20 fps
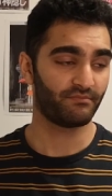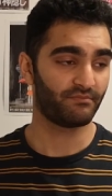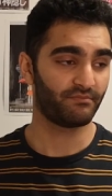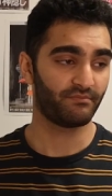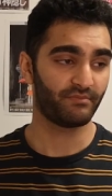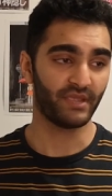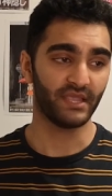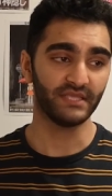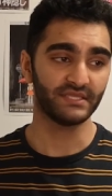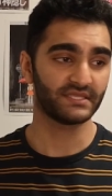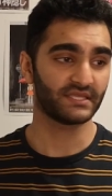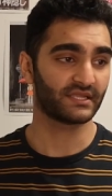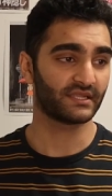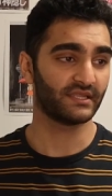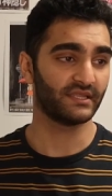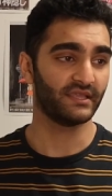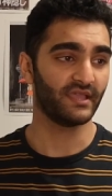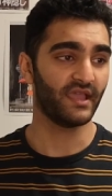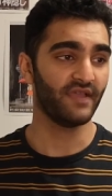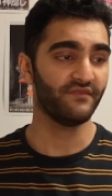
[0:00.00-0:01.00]

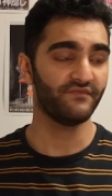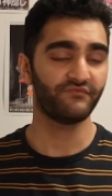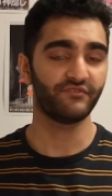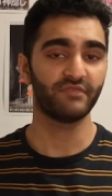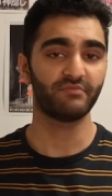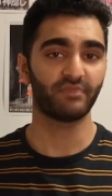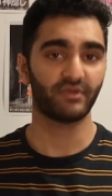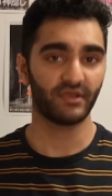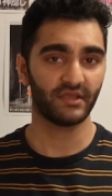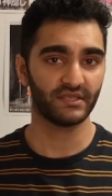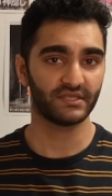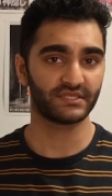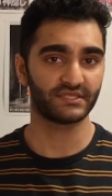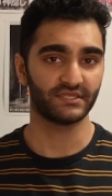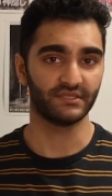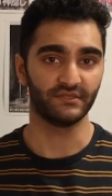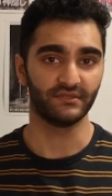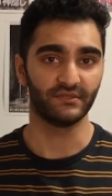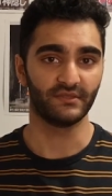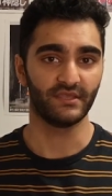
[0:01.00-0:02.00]
basically, every
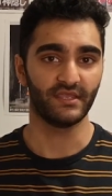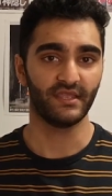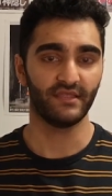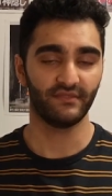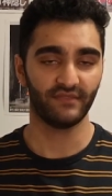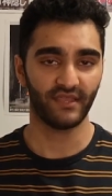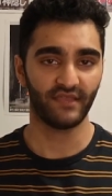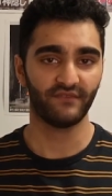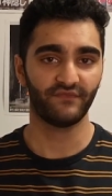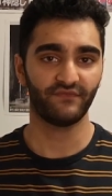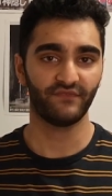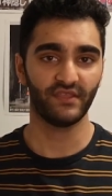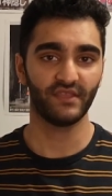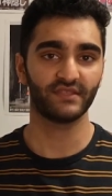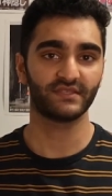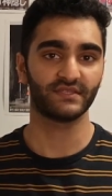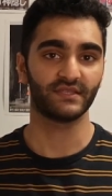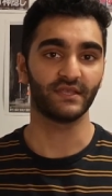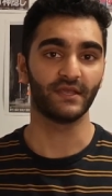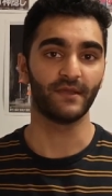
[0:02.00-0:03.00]
person in that
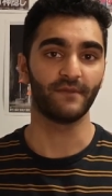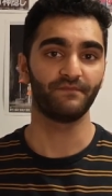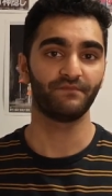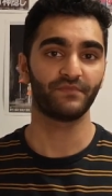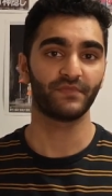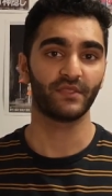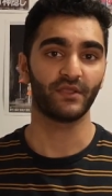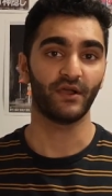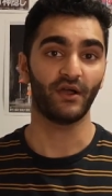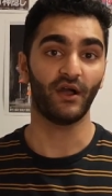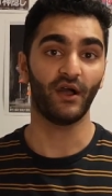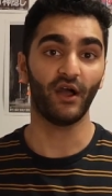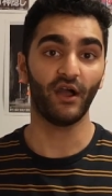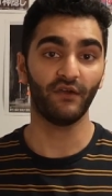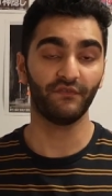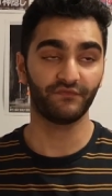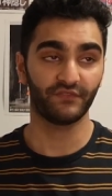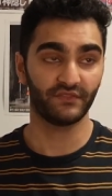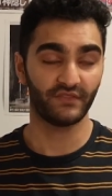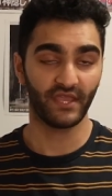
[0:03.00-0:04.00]
theater
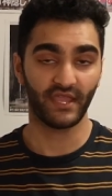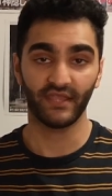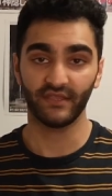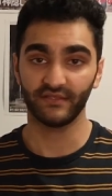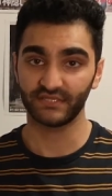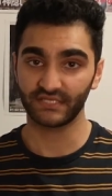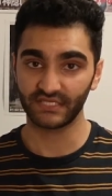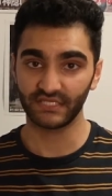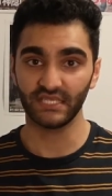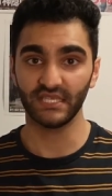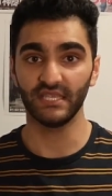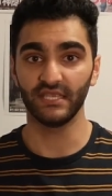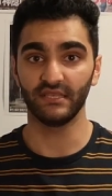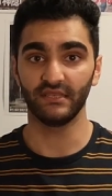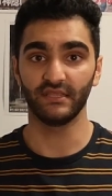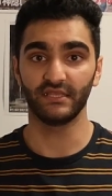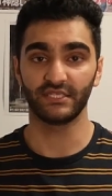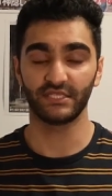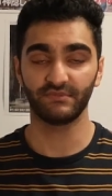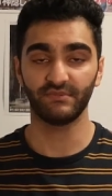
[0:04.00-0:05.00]
after that scene,
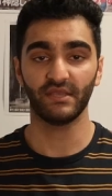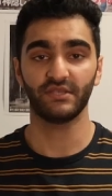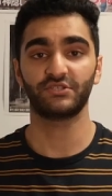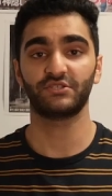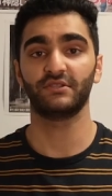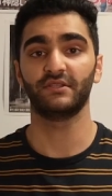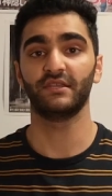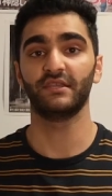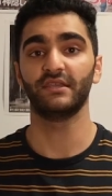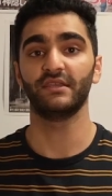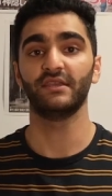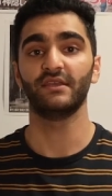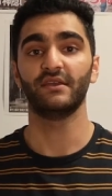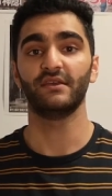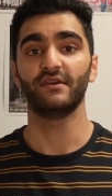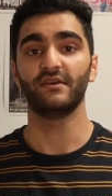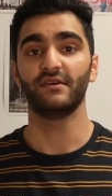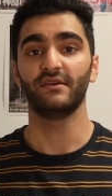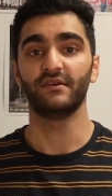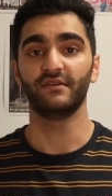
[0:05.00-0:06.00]
especially,
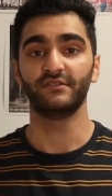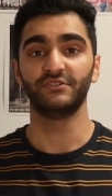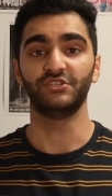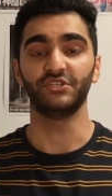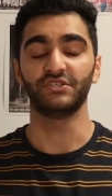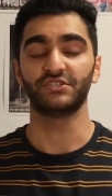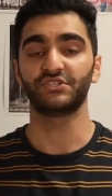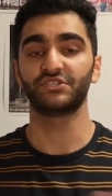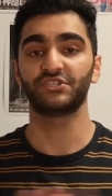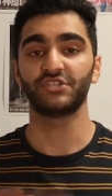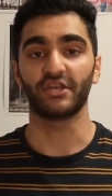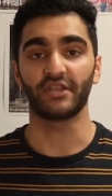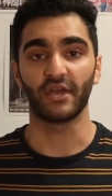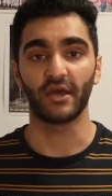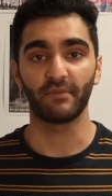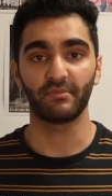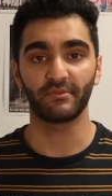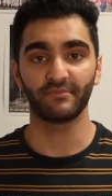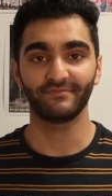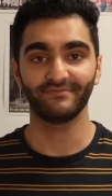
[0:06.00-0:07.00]
just shut
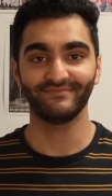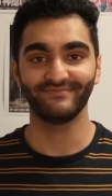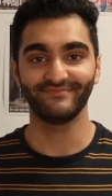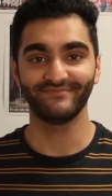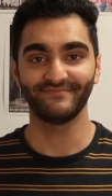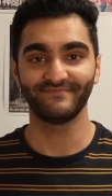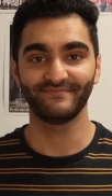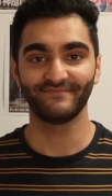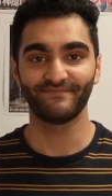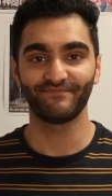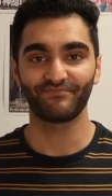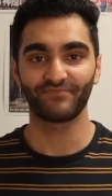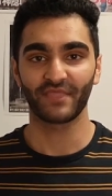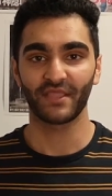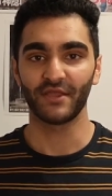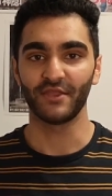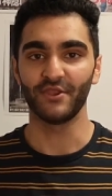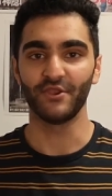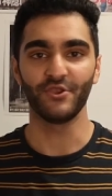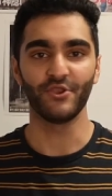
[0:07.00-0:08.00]
up.
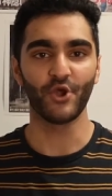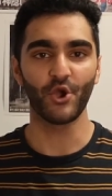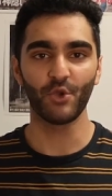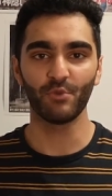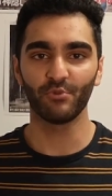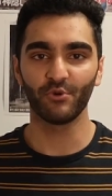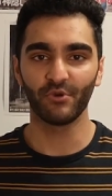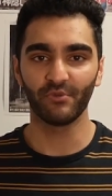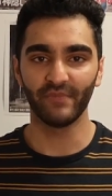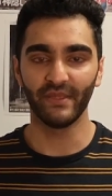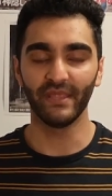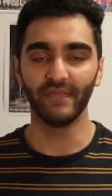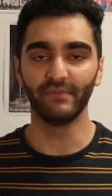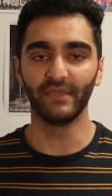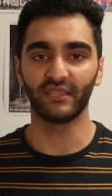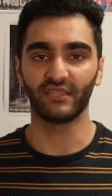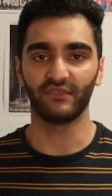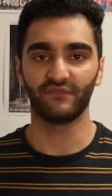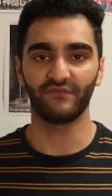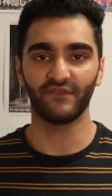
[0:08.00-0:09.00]
No more
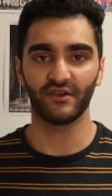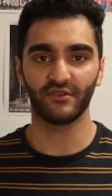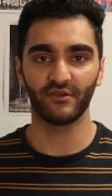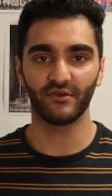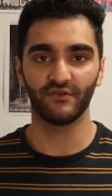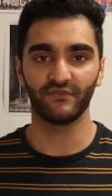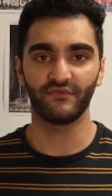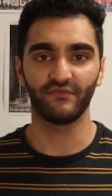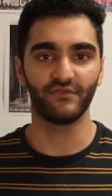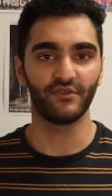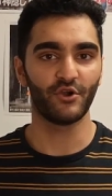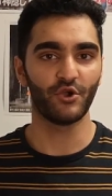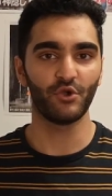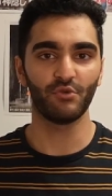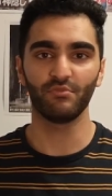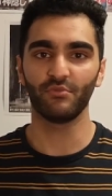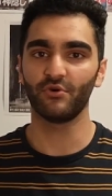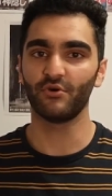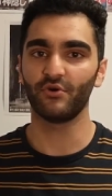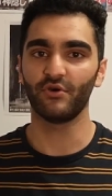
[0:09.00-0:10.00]
making fun of, no
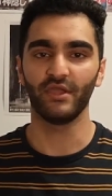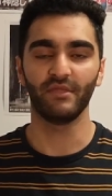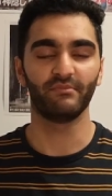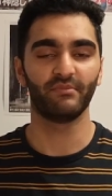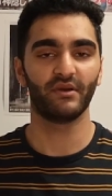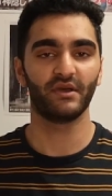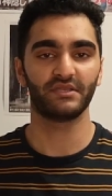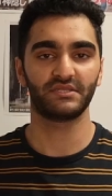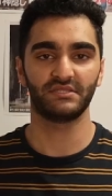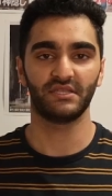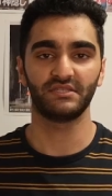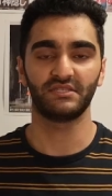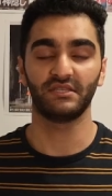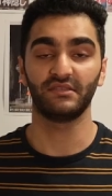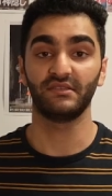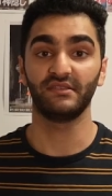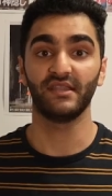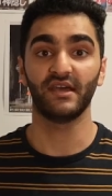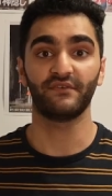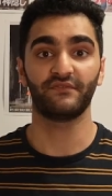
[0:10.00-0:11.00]
more
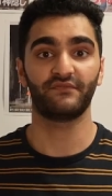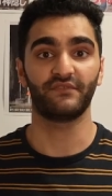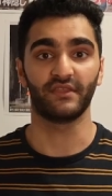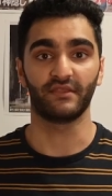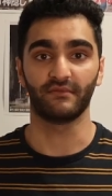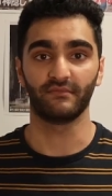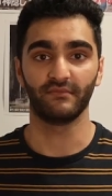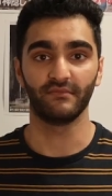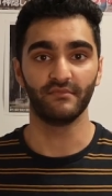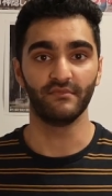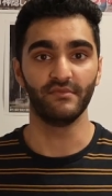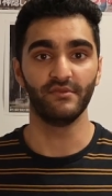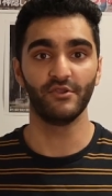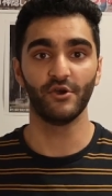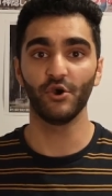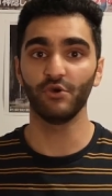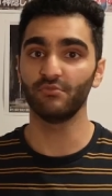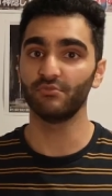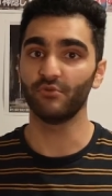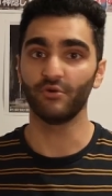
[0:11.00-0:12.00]
impersonating, nothing.
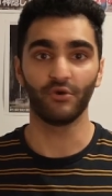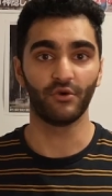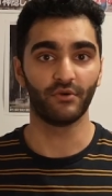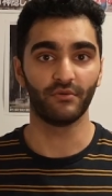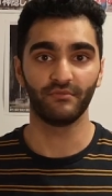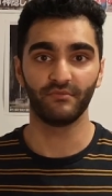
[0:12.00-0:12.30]
No more.